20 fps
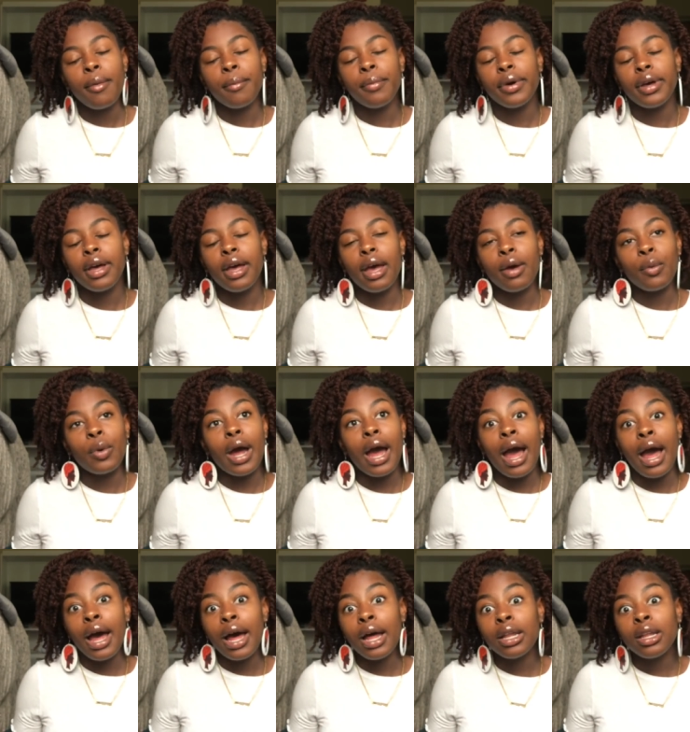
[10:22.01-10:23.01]
But
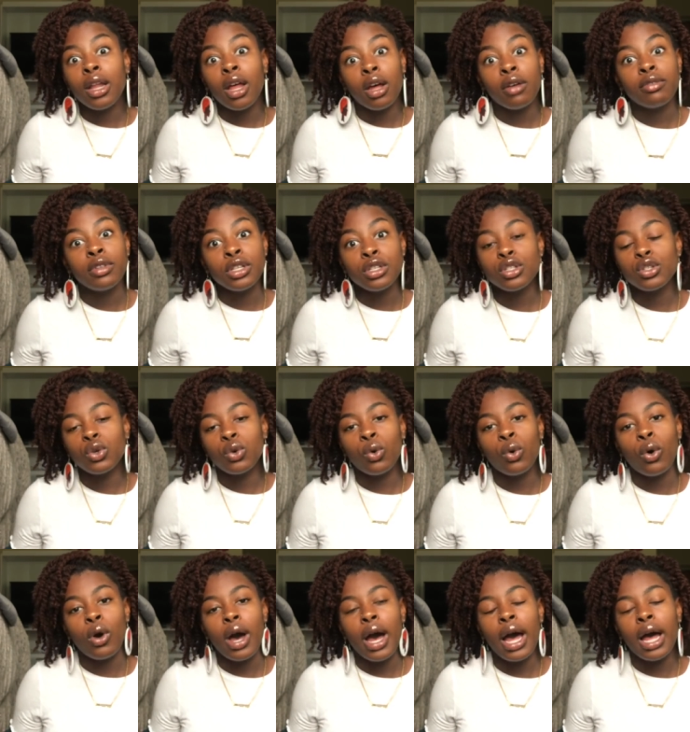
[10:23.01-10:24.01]
I love this
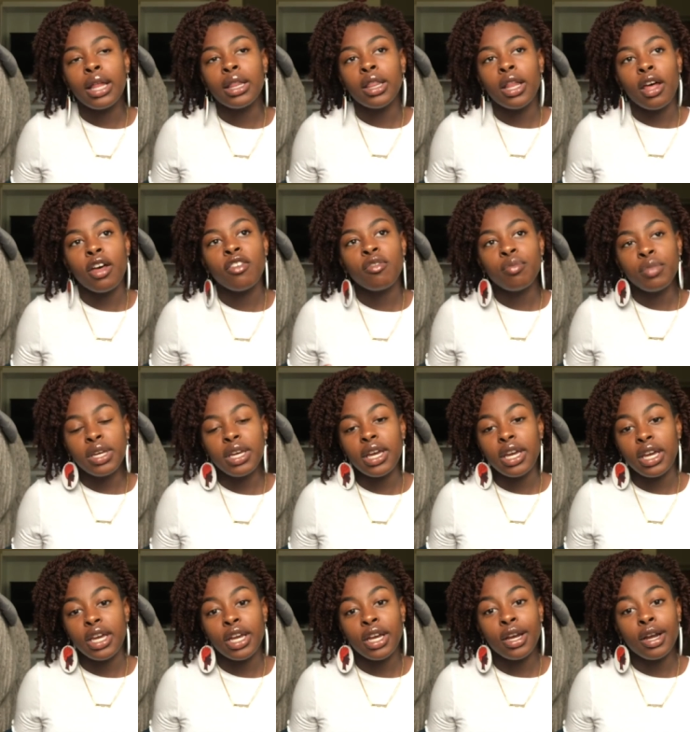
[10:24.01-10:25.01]
school. I love
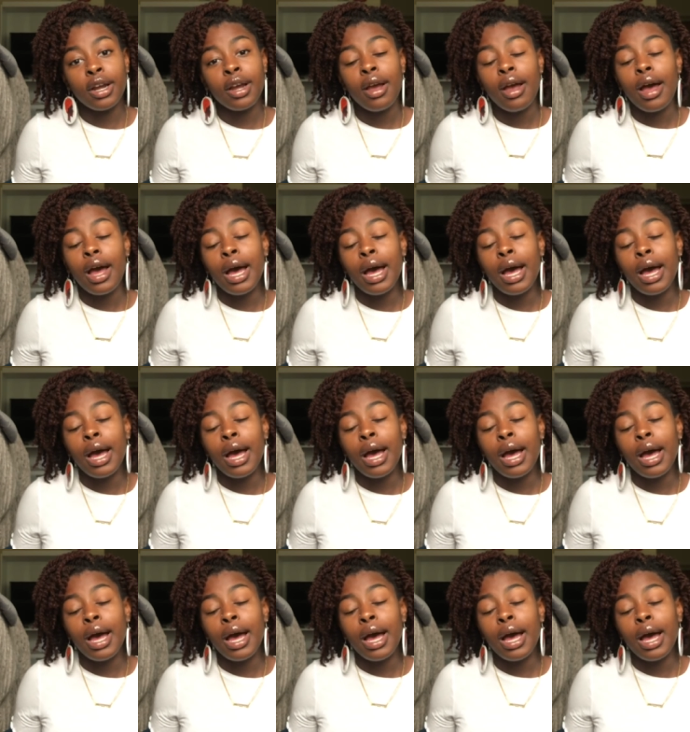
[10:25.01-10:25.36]
being here.